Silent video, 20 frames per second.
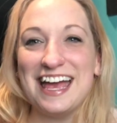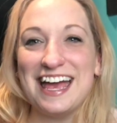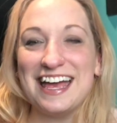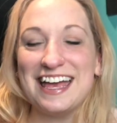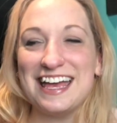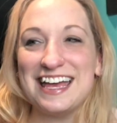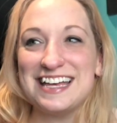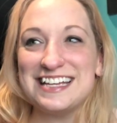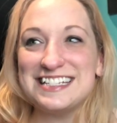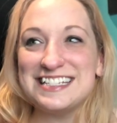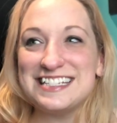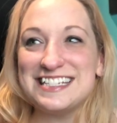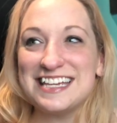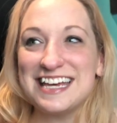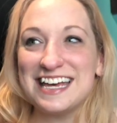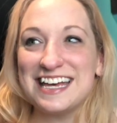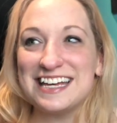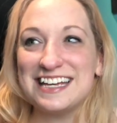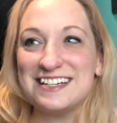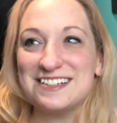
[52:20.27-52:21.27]
And
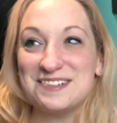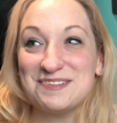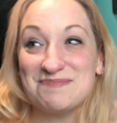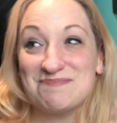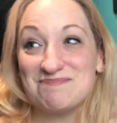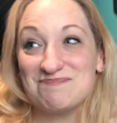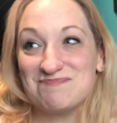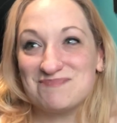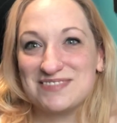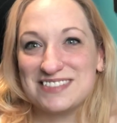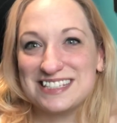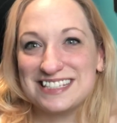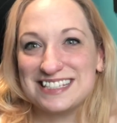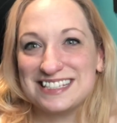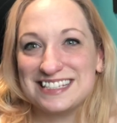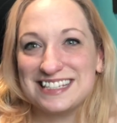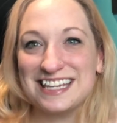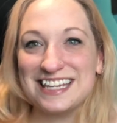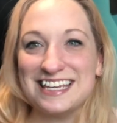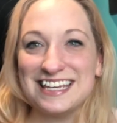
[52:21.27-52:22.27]
uh,
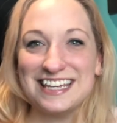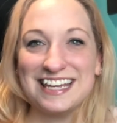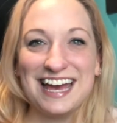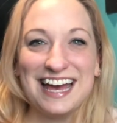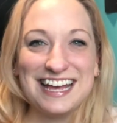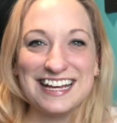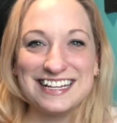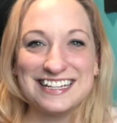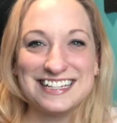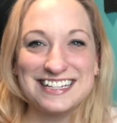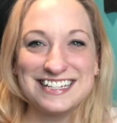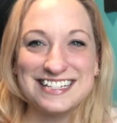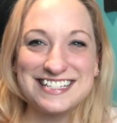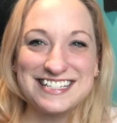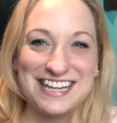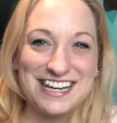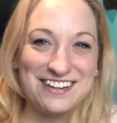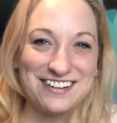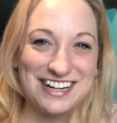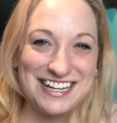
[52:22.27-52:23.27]
yeah,
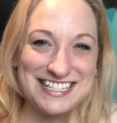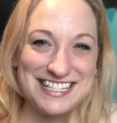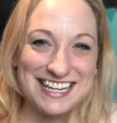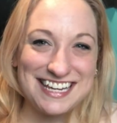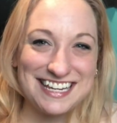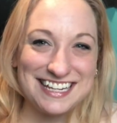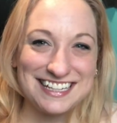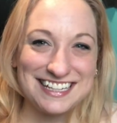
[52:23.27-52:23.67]
stay crazy.